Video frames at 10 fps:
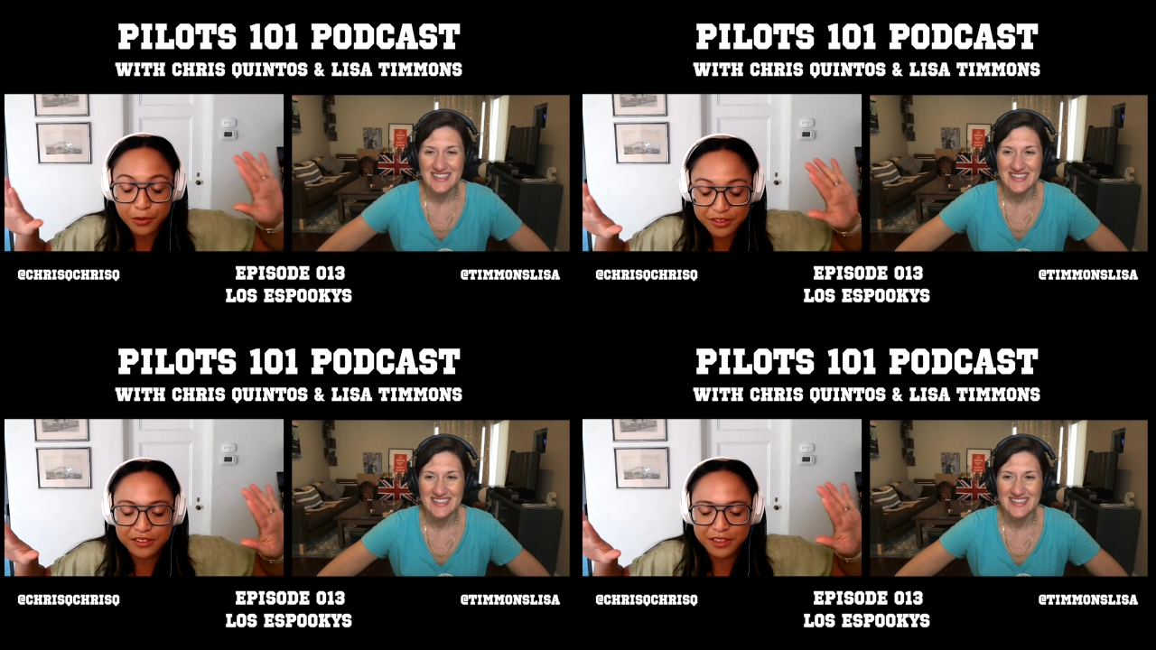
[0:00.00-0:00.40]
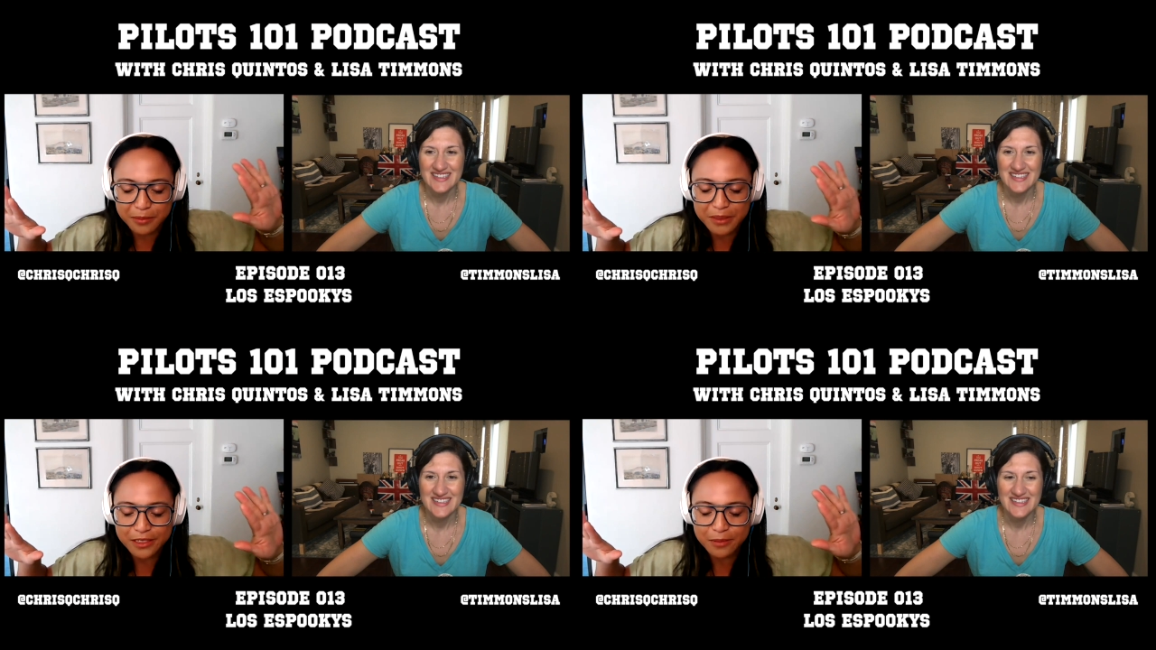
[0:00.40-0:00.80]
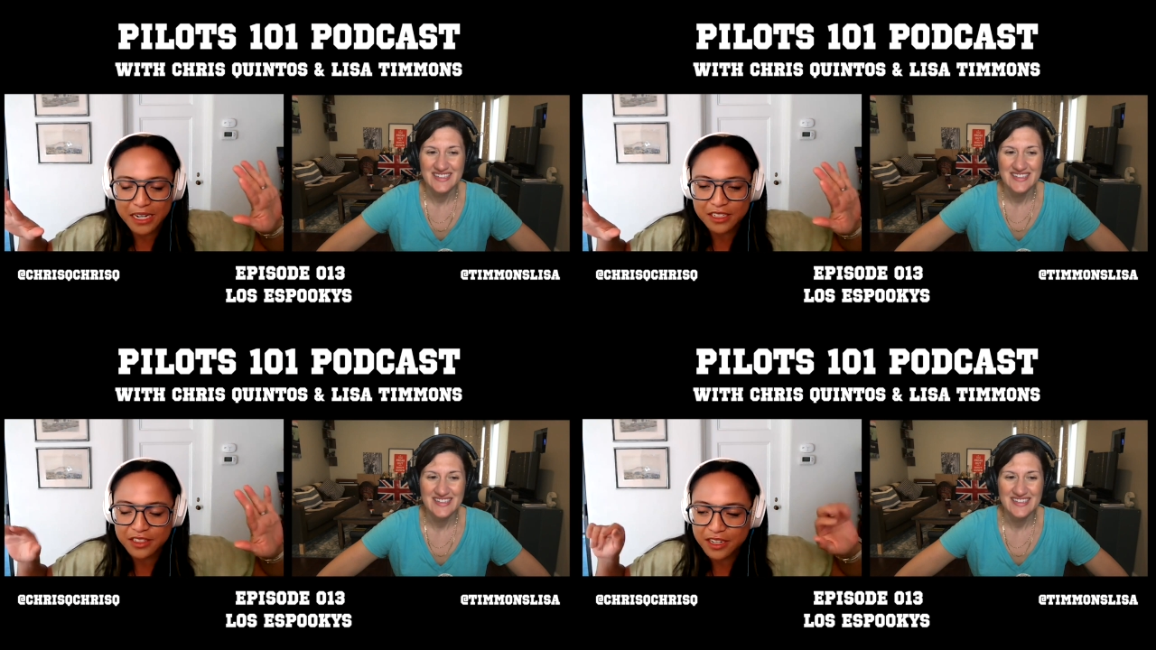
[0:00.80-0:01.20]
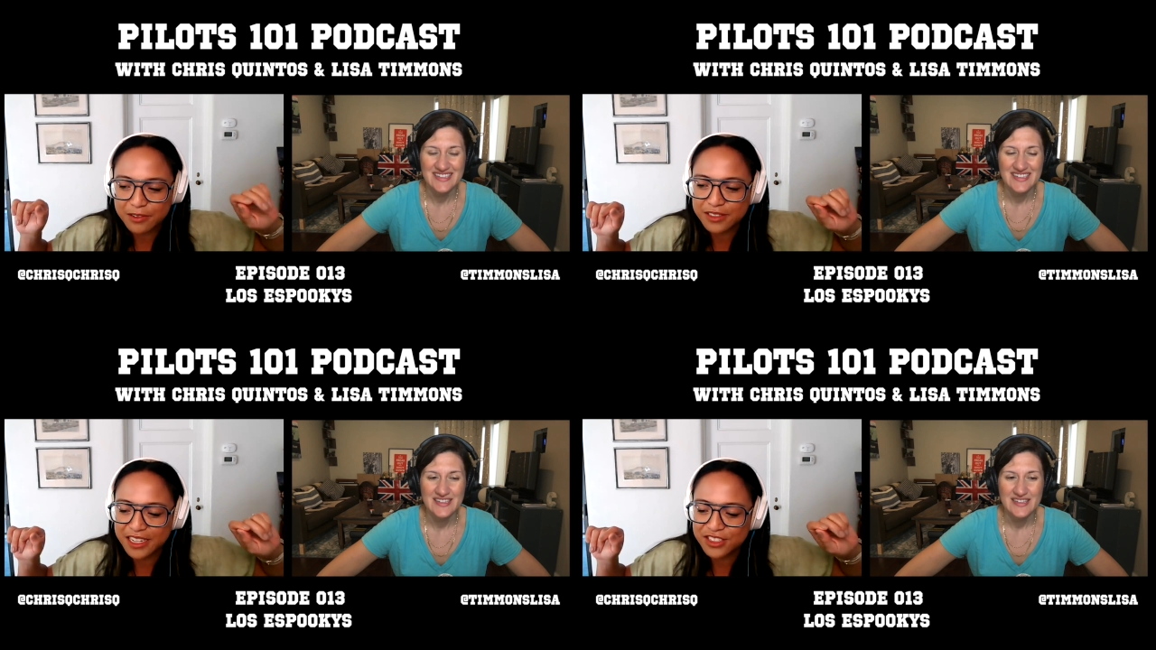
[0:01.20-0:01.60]
Speaker 1: oh, this is going to be in Spanish, and then
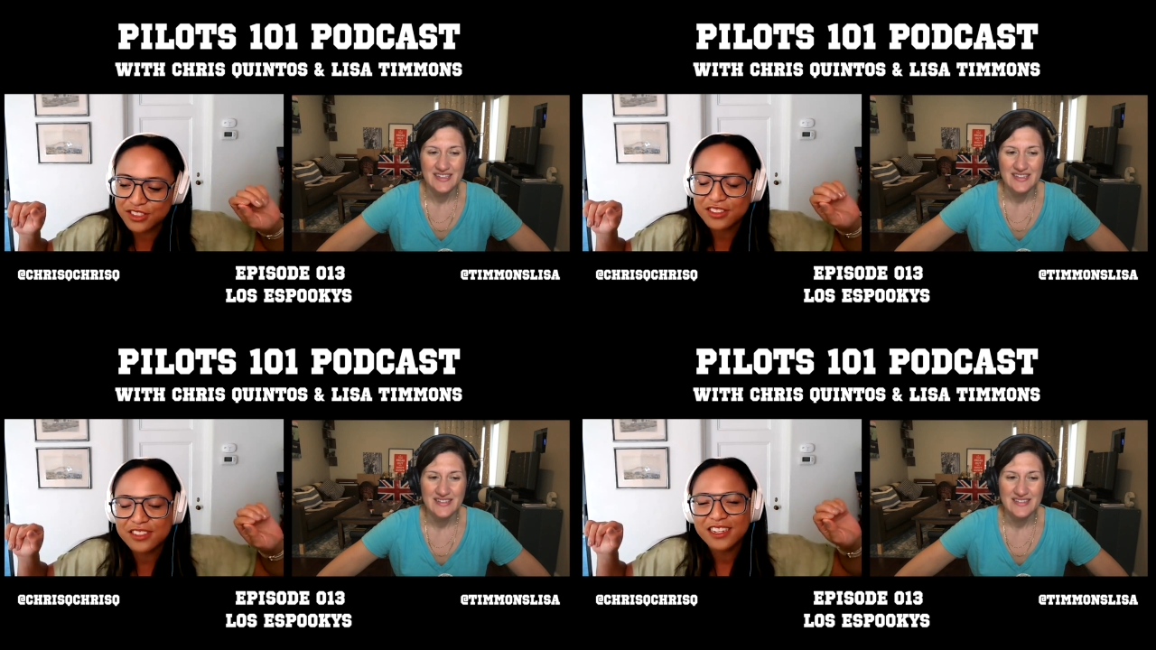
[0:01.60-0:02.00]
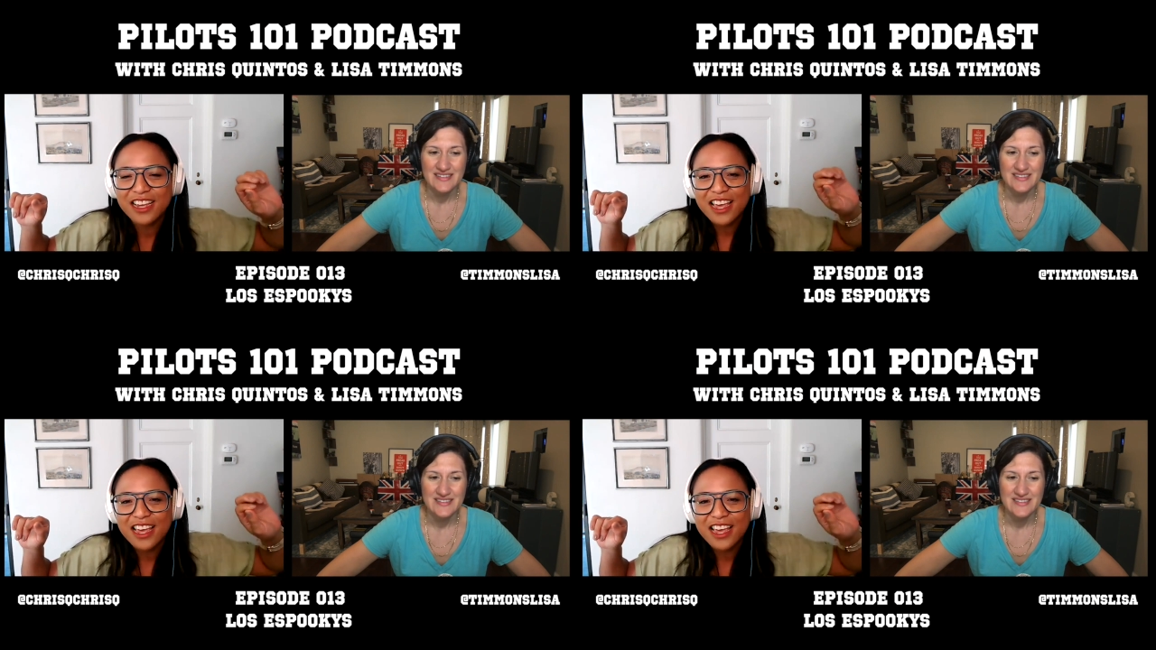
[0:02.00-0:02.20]
I was like, just